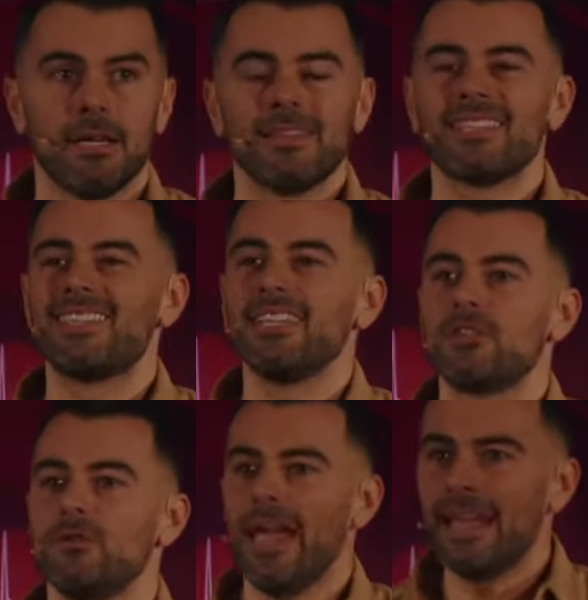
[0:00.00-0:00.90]
that seeks
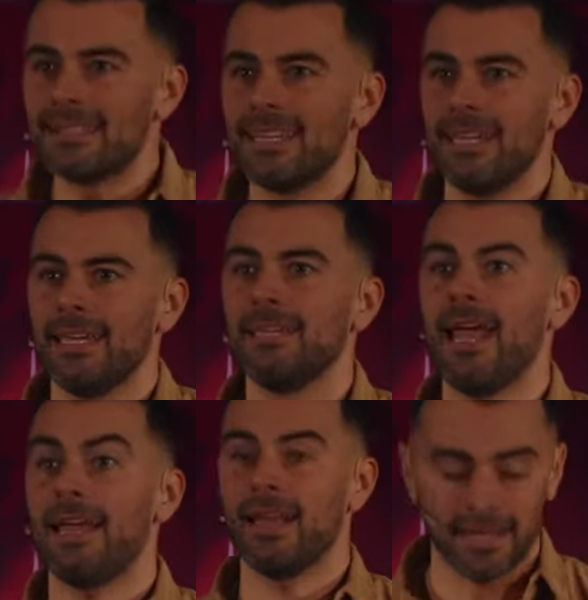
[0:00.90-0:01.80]
to enter in
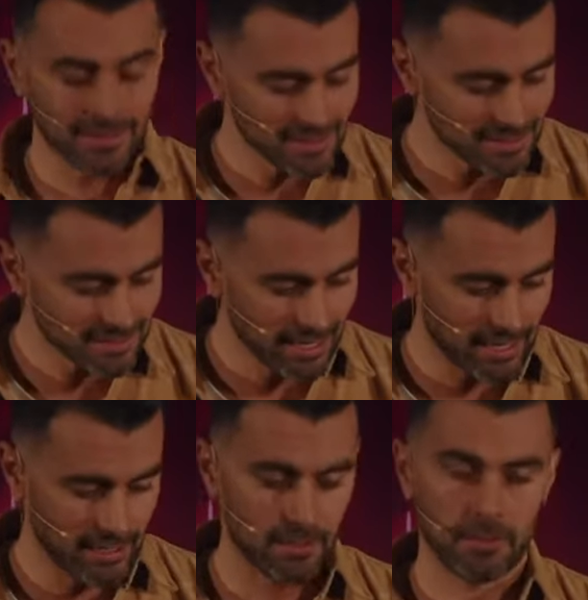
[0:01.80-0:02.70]
and
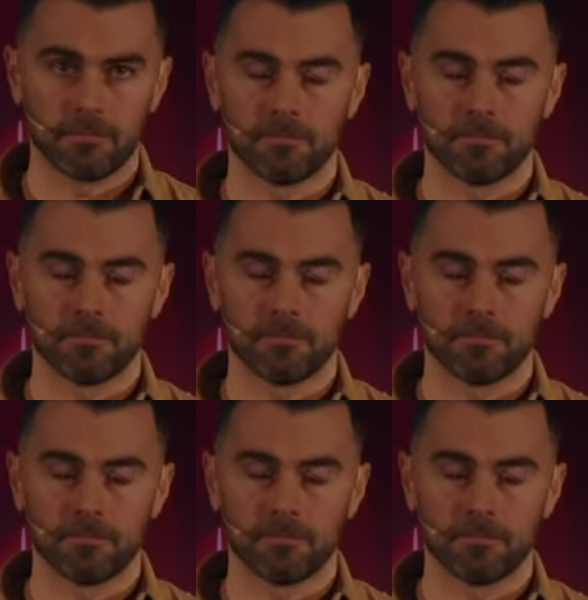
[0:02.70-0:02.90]
understand.